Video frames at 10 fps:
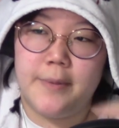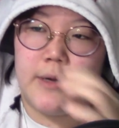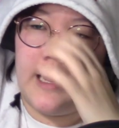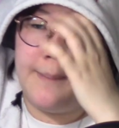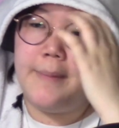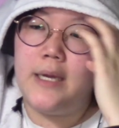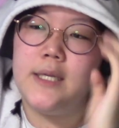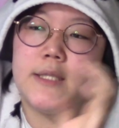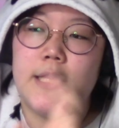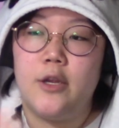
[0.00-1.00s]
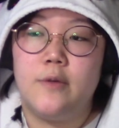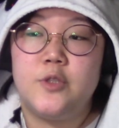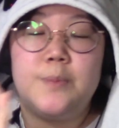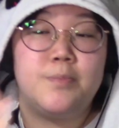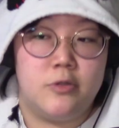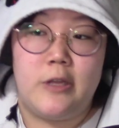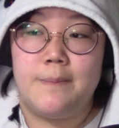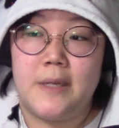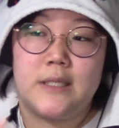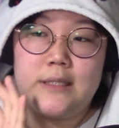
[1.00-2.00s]
But I'm mainly thinking of
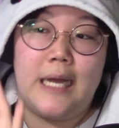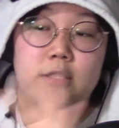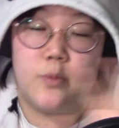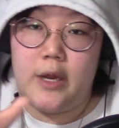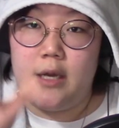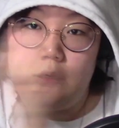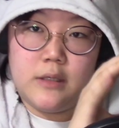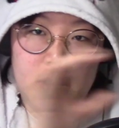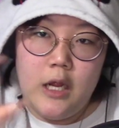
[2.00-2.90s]
Shippuden because that's when